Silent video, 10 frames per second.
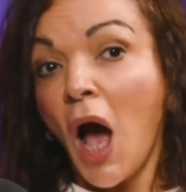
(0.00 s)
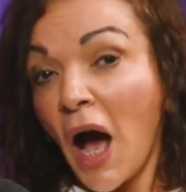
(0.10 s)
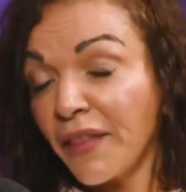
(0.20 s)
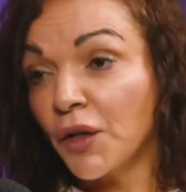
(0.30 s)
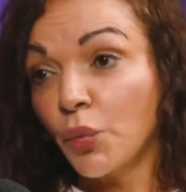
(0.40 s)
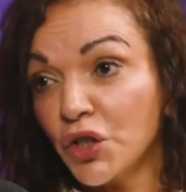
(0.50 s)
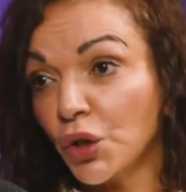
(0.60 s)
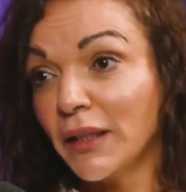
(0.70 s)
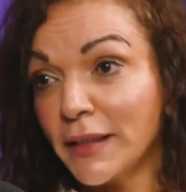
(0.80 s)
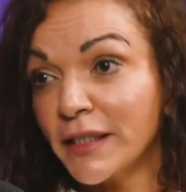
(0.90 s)
I think we
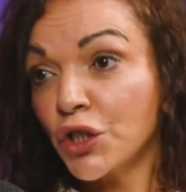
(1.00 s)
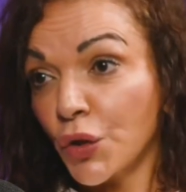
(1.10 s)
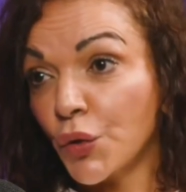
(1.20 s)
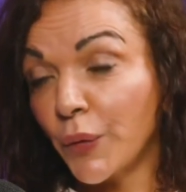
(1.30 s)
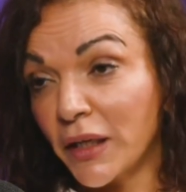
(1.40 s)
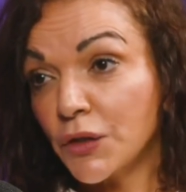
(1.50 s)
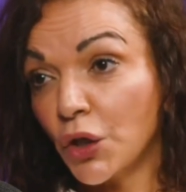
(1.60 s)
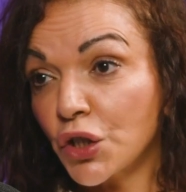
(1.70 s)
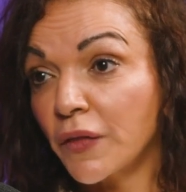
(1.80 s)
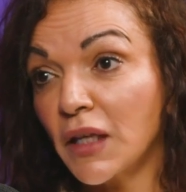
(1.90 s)
should listen to the
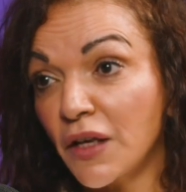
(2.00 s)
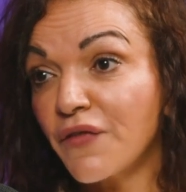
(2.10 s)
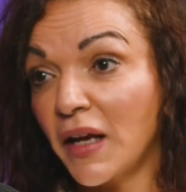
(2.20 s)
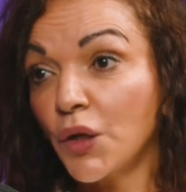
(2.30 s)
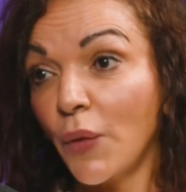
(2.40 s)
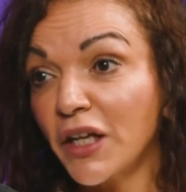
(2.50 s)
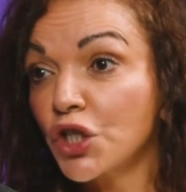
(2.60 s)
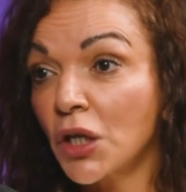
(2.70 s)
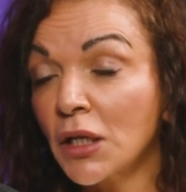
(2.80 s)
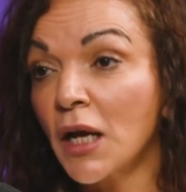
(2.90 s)
research and the
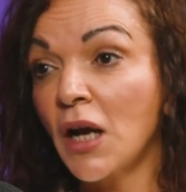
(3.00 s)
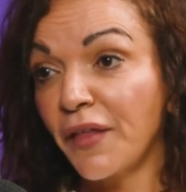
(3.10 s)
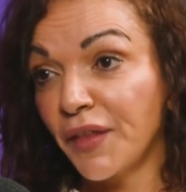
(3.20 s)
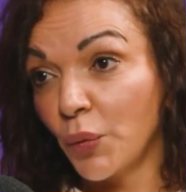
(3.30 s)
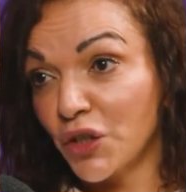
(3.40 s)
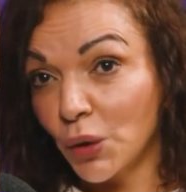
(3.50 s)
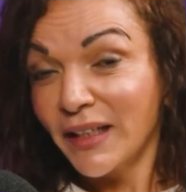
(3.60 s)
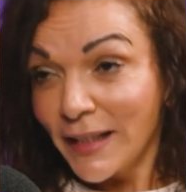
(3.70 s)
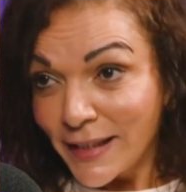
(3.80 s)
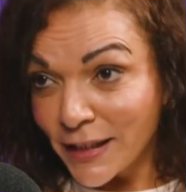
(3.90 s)
evaluation, and I think we should
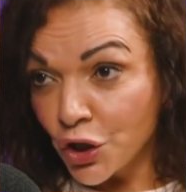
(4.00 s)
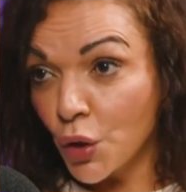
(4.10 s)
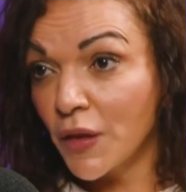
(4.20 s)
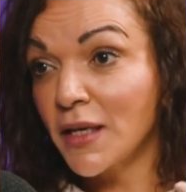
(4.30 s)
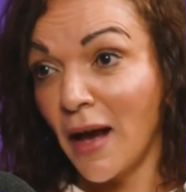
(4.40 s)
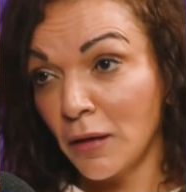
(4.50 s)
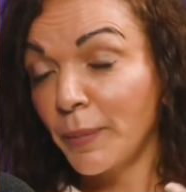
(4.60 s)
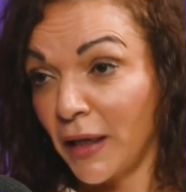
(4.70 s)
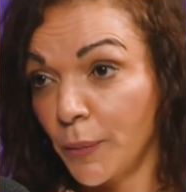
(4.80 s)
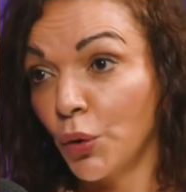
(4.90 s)
listen to the young
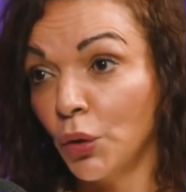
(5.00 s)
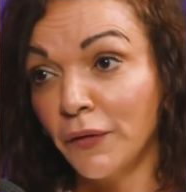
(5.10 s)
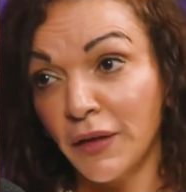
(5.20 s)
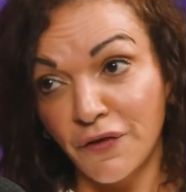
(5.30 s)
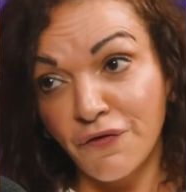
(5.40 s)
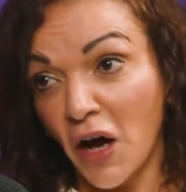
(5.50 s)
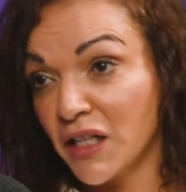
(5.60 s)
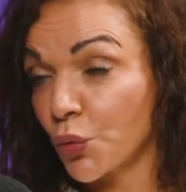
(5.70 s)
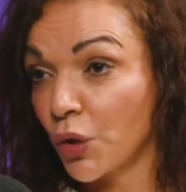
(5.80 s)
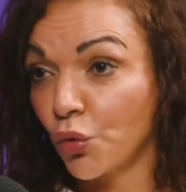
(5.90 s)
people, the
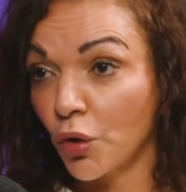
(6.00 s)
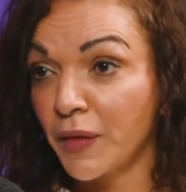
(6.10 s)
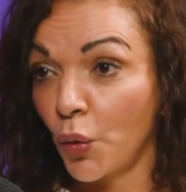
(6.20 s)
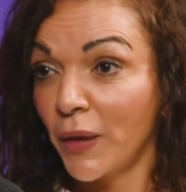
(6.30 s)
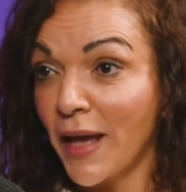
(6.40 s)
advisory group that we